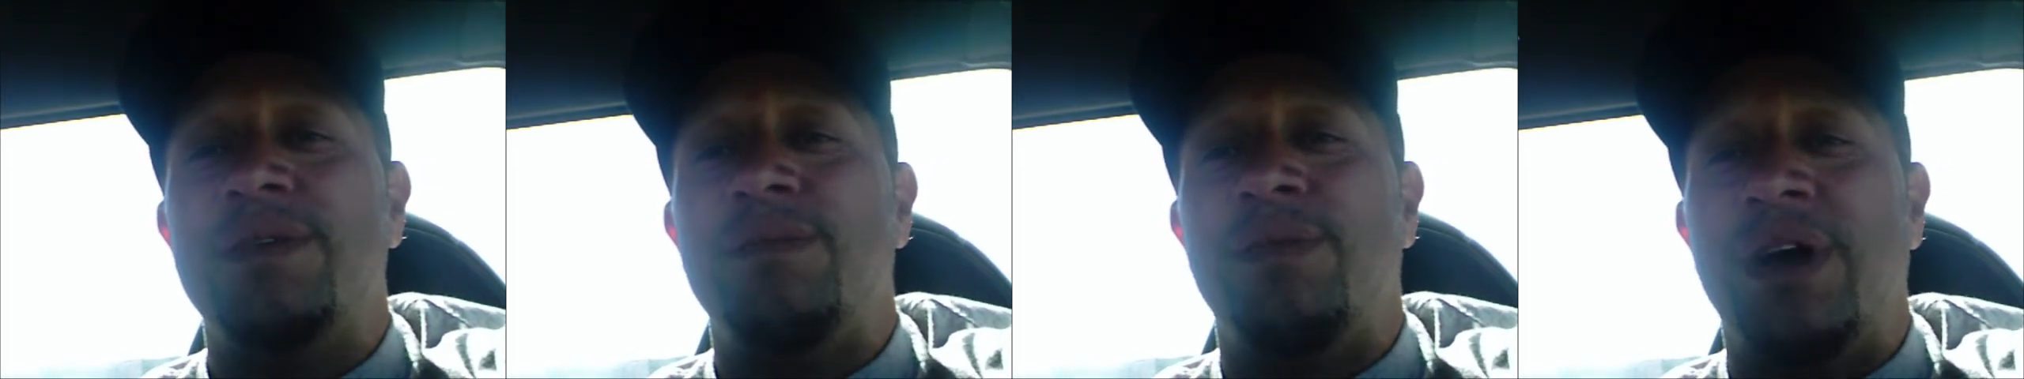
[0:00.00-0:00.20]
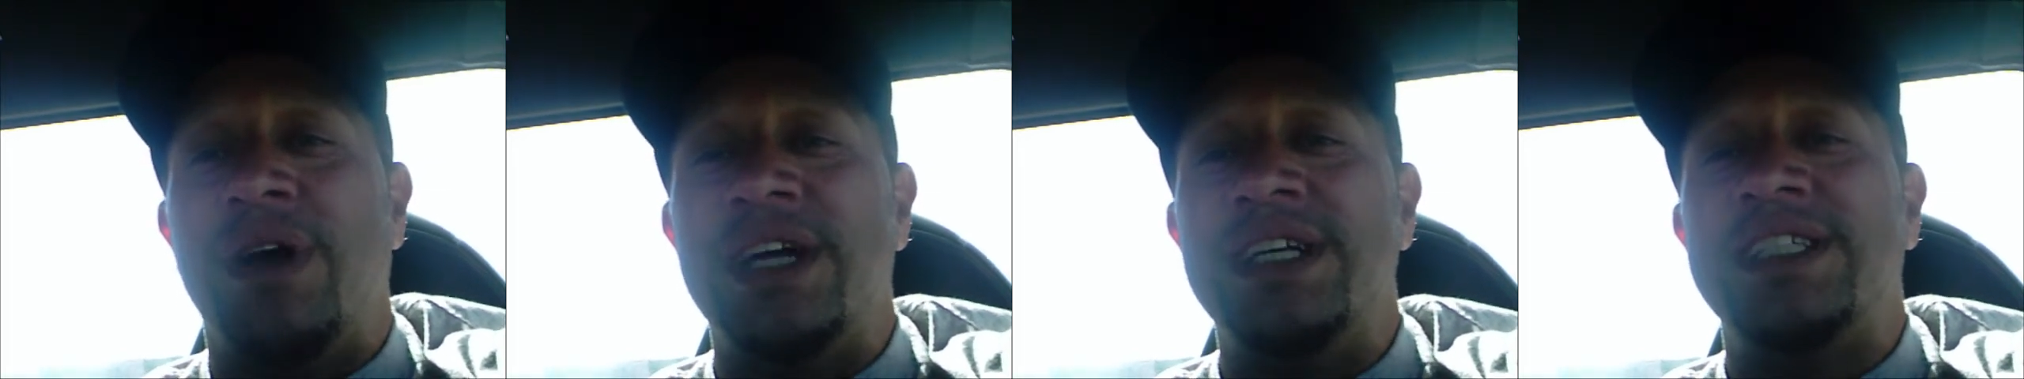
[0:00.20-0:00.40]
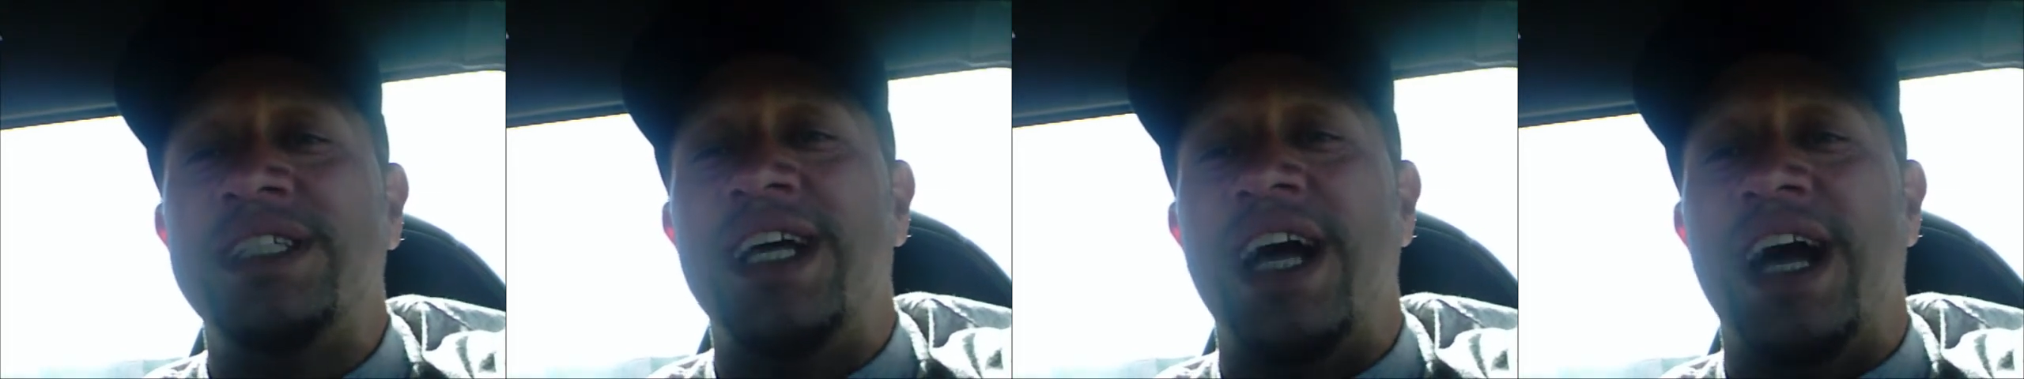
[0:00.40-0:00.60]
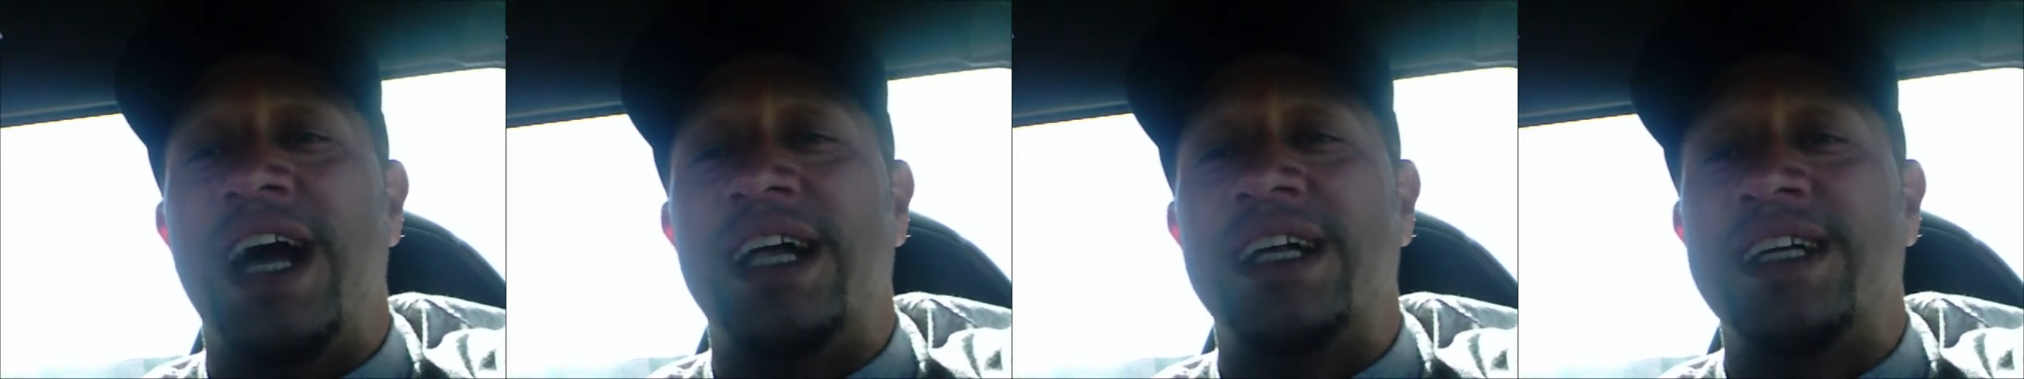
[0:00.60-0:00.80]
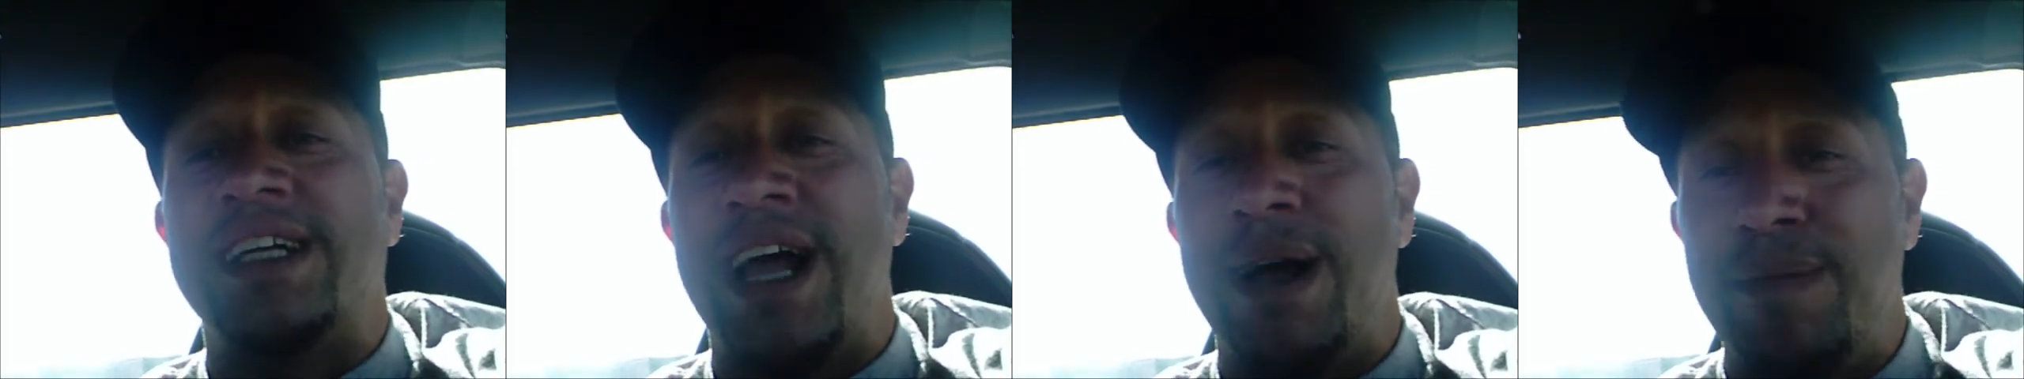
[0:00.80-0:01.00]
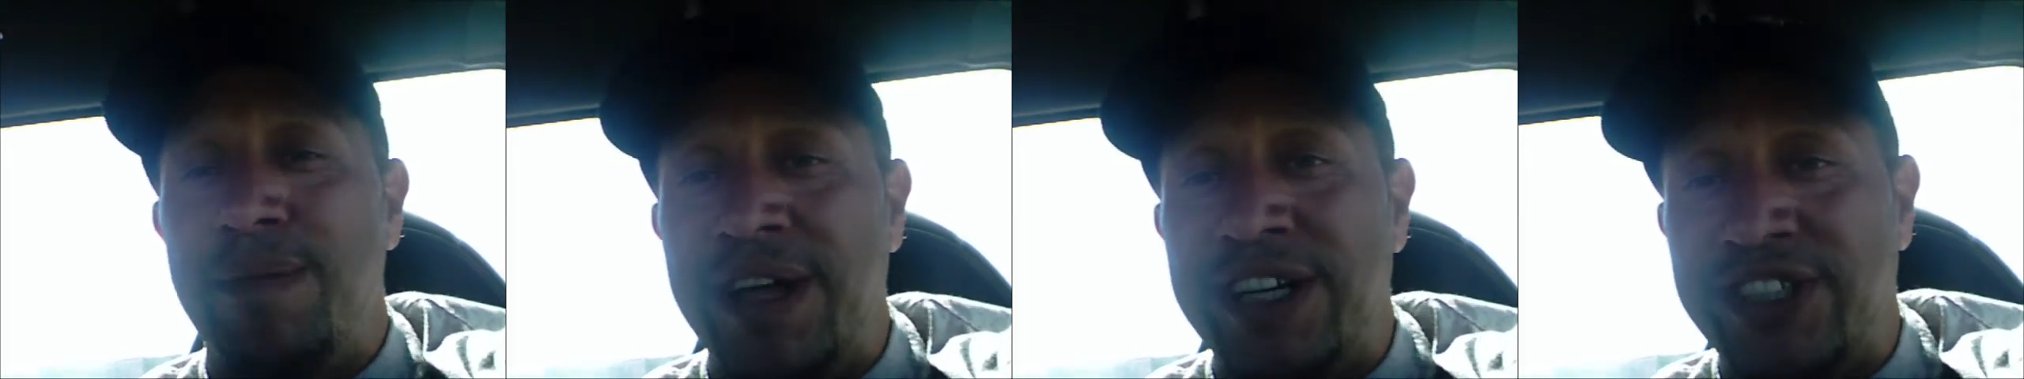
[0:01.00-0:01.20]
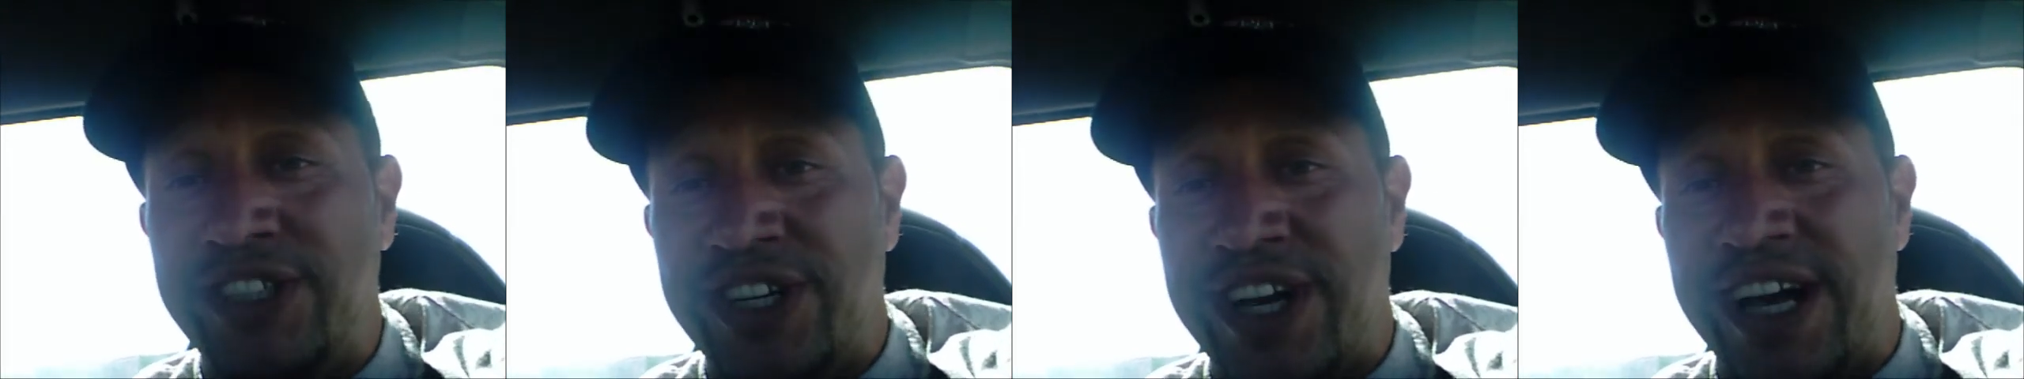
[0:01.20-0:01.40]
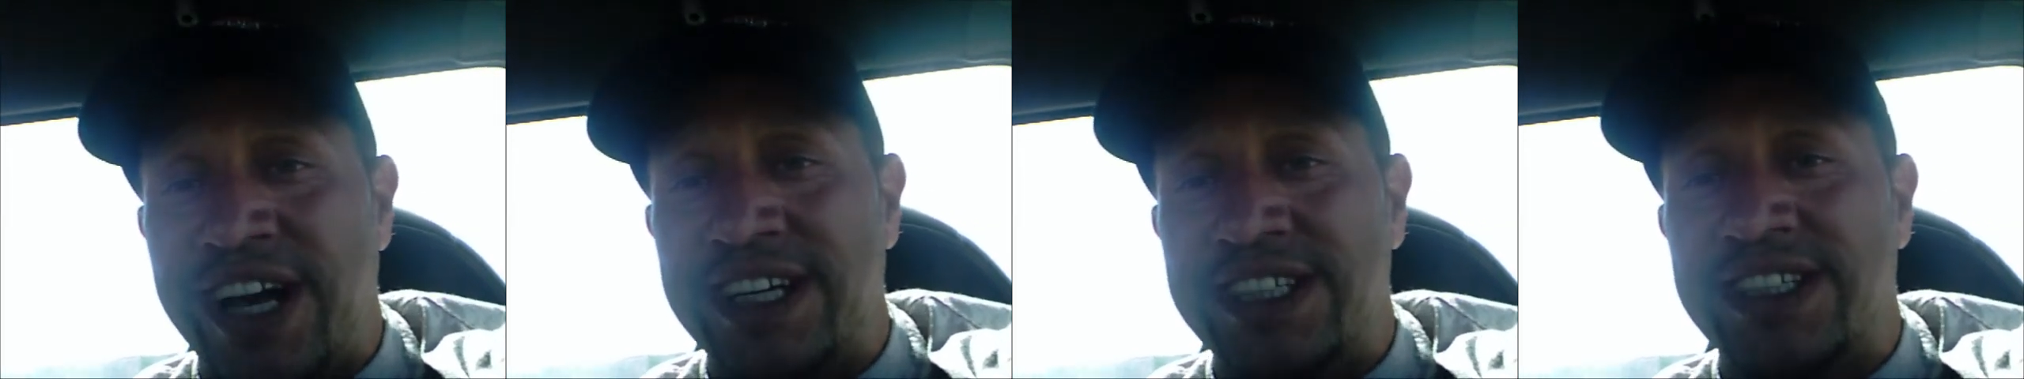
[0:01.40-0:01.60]
Praise God. God bless you
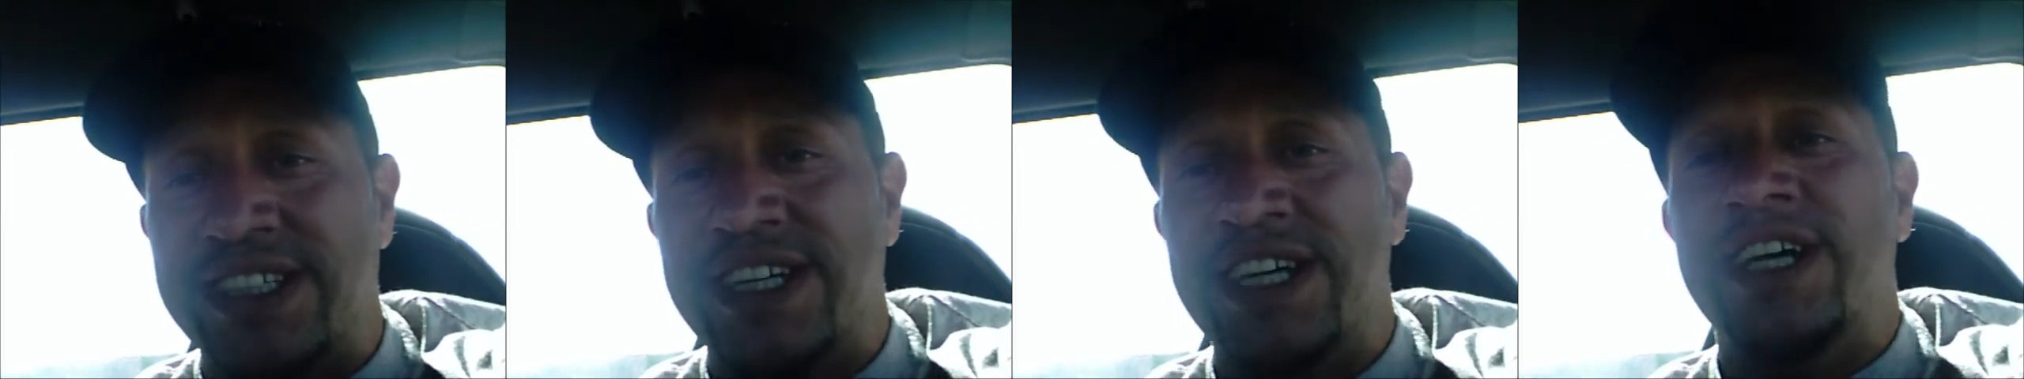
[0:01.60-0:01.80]
guys.